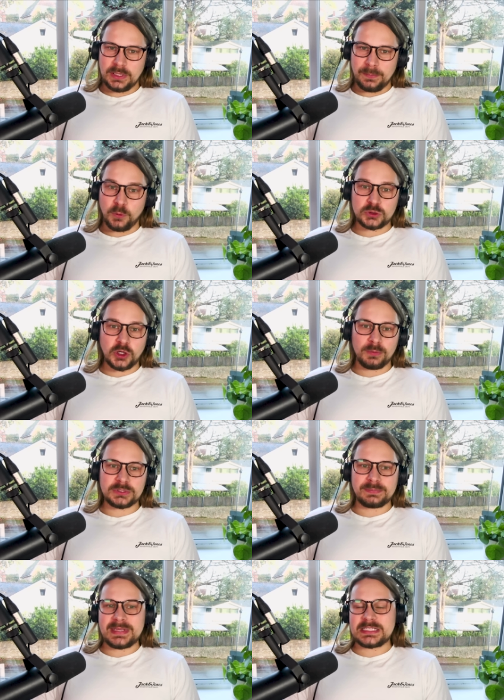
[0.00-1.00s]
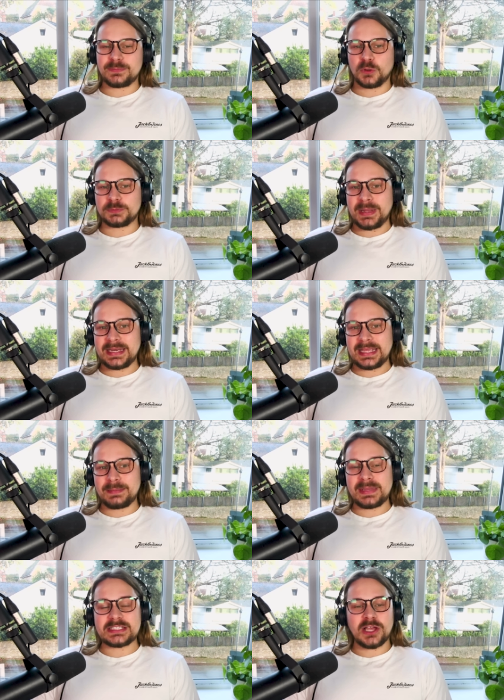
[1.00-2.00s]
More jobs means more
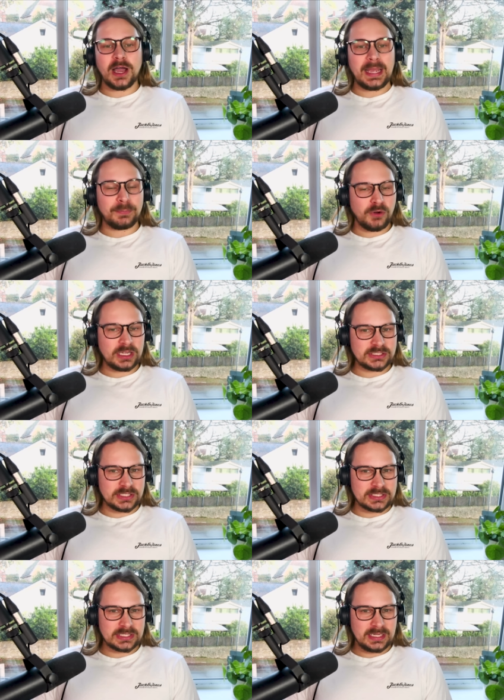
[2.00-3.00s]
spending, means higher prices.